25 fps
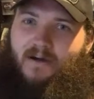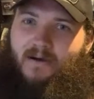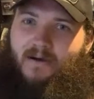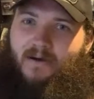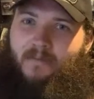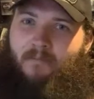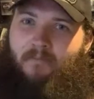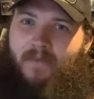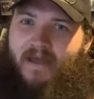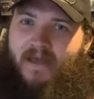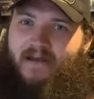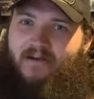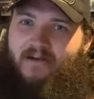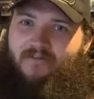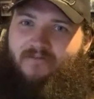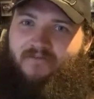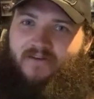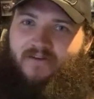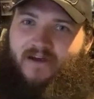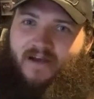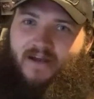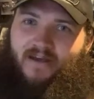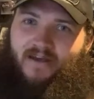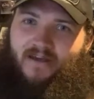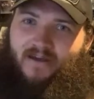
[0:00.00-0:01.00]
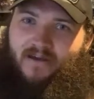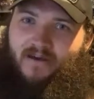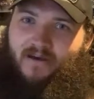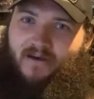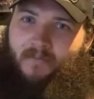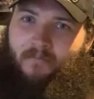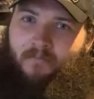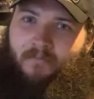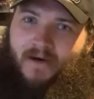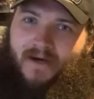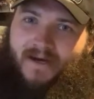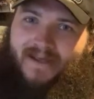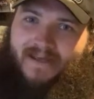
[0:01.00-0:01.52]
main eventing
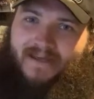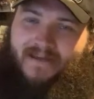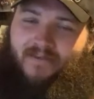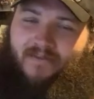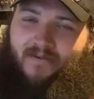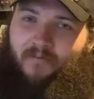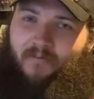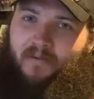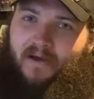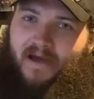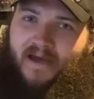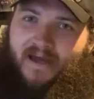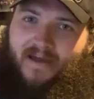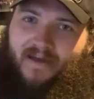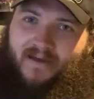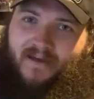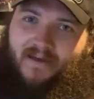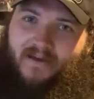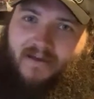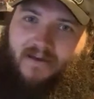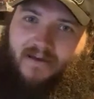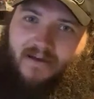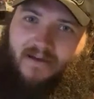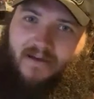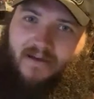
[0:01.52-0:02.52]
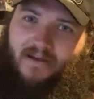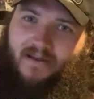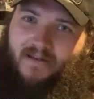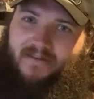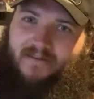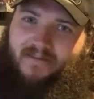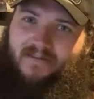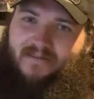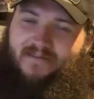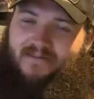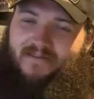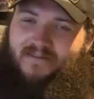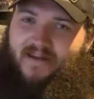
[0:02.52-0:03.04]
Money in the Bank
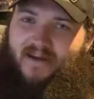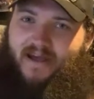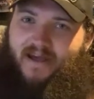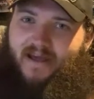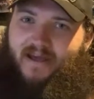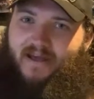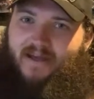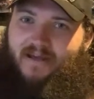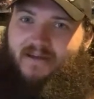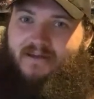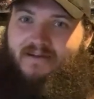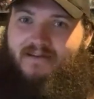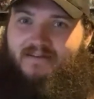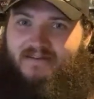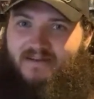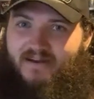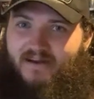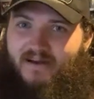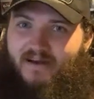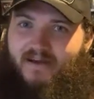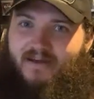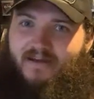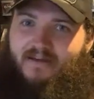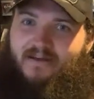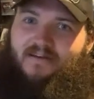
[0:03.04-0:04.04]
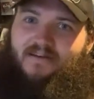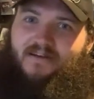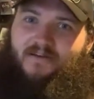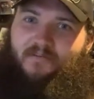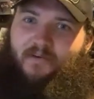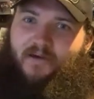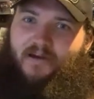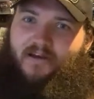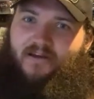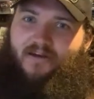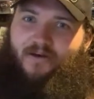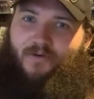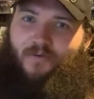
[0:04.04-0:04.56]
tonight,
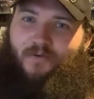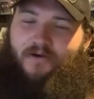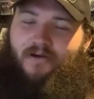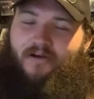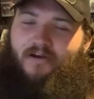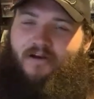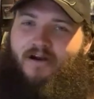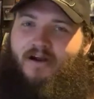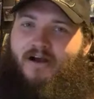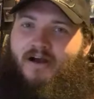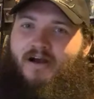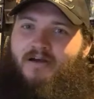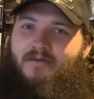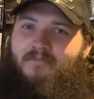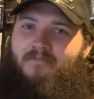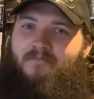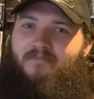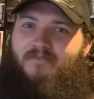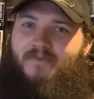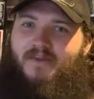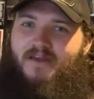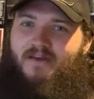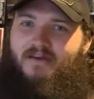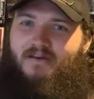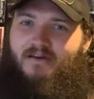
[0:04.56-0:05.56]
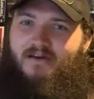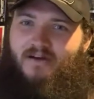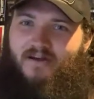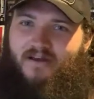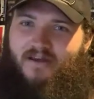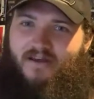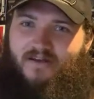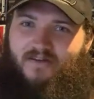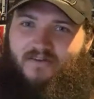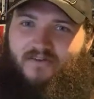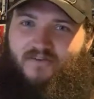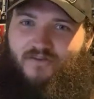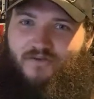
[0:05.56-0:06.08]
depending on where you're at,
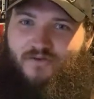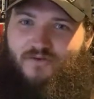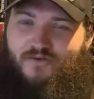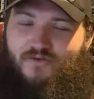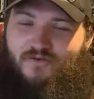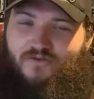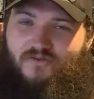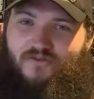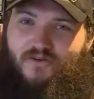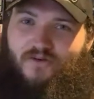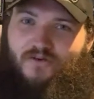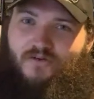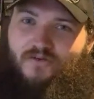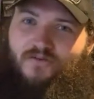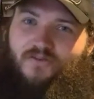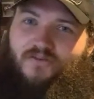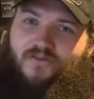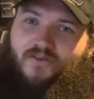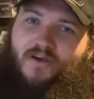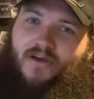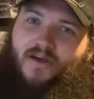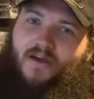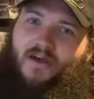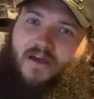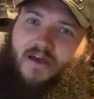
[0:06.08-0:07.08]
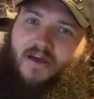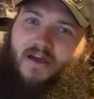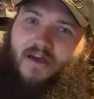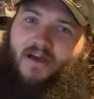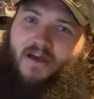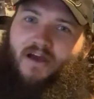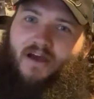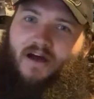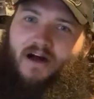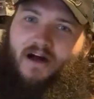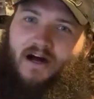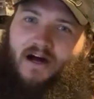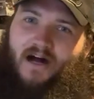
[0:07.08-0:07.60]
against the Usos.
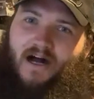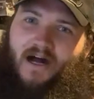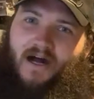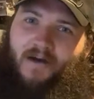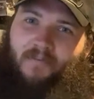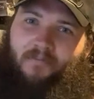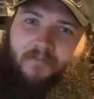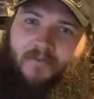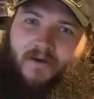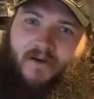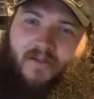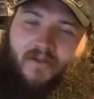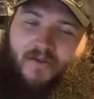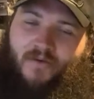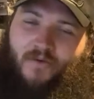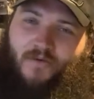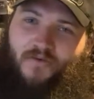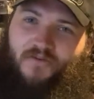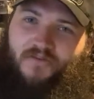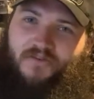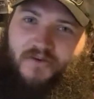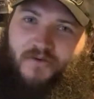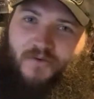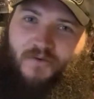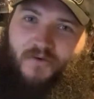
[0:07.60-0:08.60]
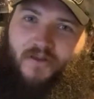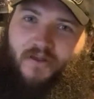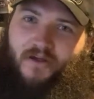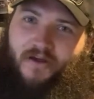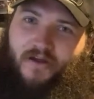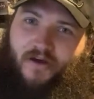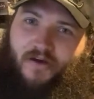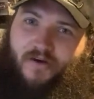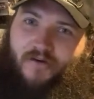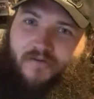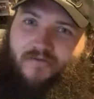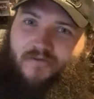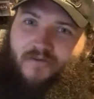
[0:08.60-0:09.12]
And then we'll see where they
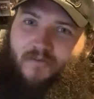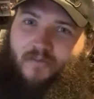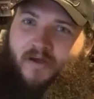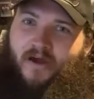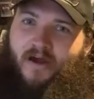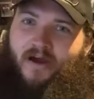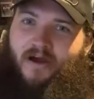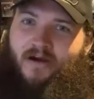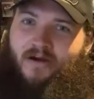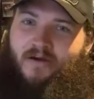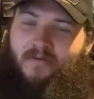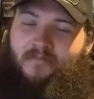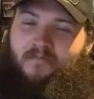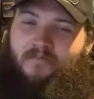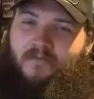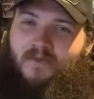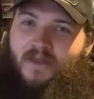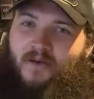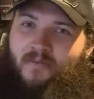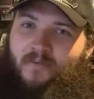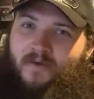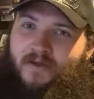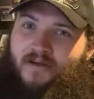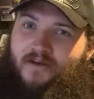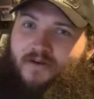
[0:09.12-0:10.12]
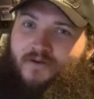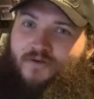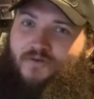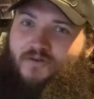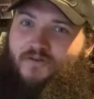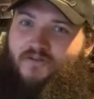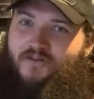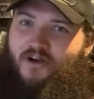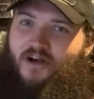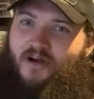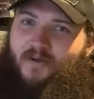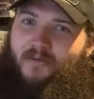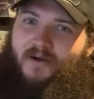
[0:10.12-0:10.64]
go from there. I mean, you want
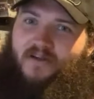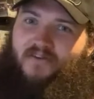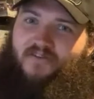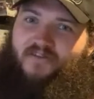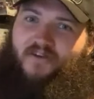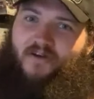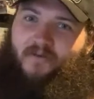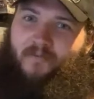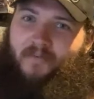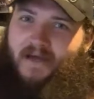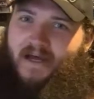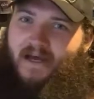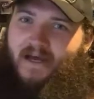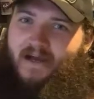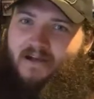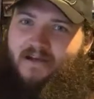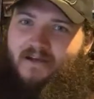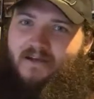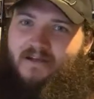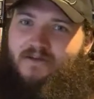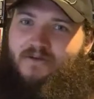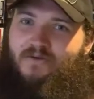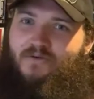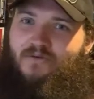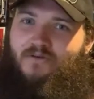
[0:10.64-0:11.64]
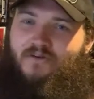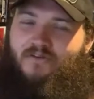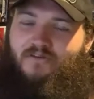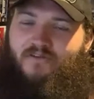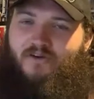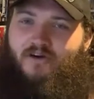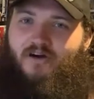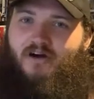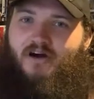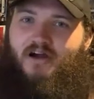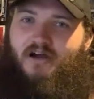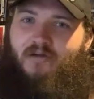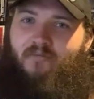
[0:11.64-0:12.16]
to talk about cinematic, you want to
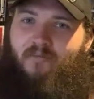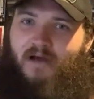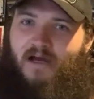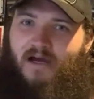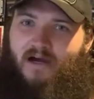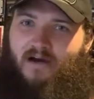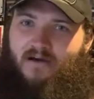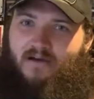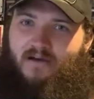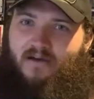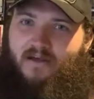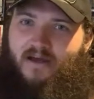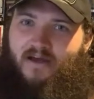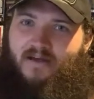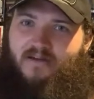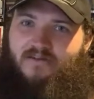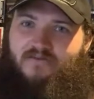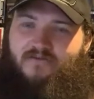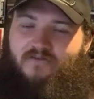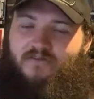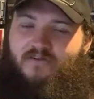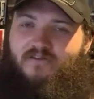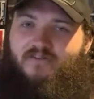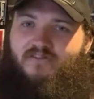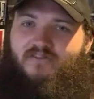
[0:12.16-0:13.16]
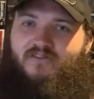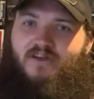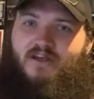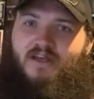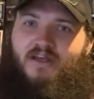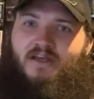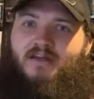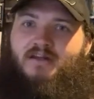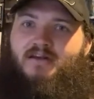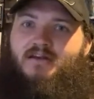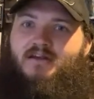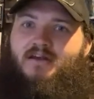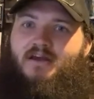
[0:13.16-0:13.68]
talk about edge of your seat,